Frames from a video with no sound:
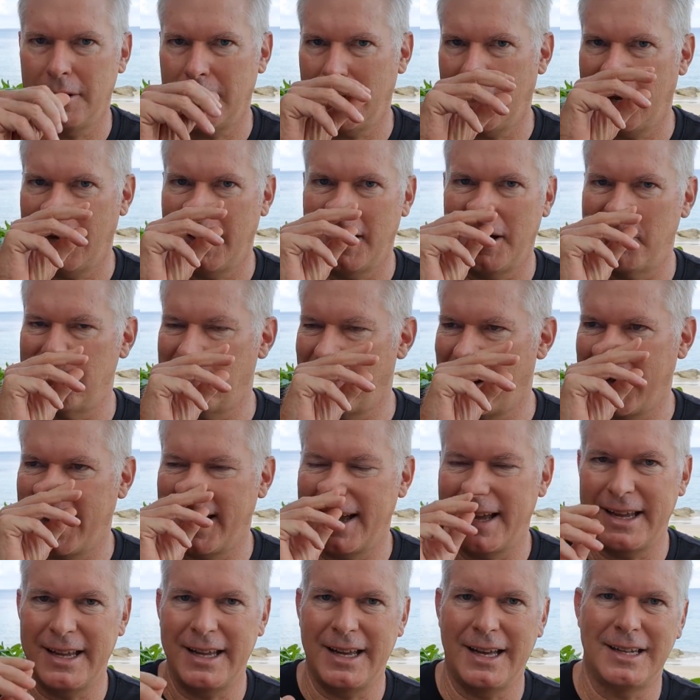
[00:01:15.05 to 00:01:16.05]

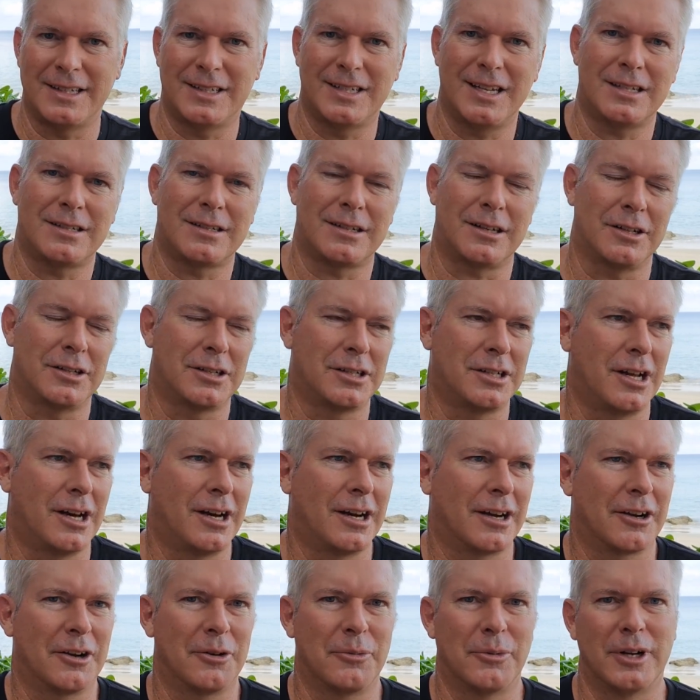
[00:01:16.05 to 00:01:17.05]
buy Tesla
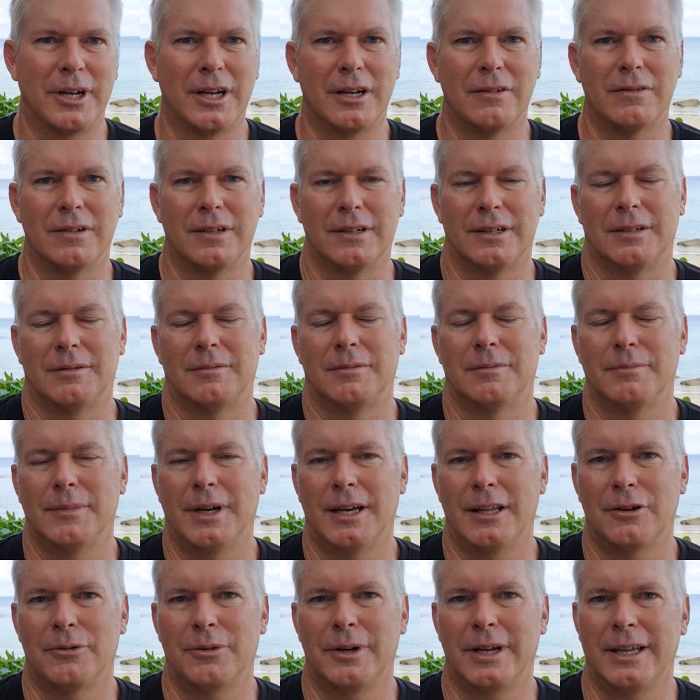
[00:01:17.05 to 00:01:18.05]
stock or whatever. And
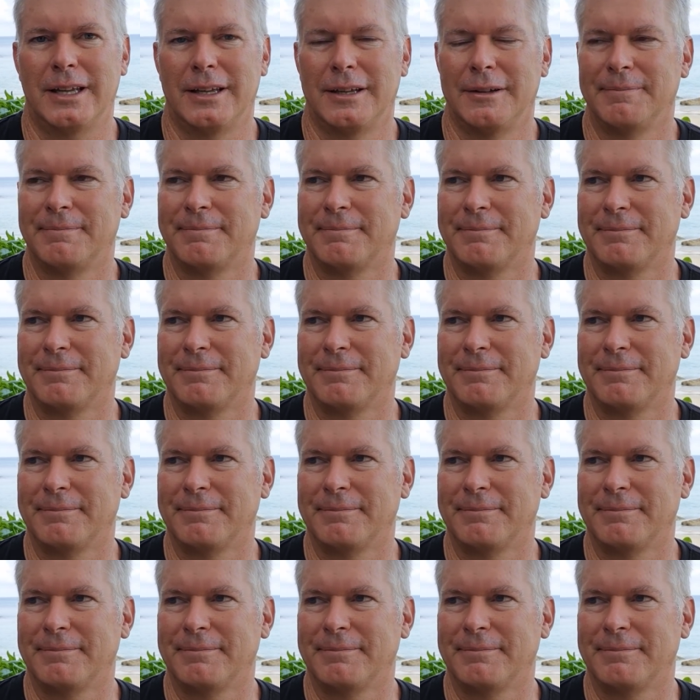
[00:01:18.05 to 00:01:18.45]
by the way,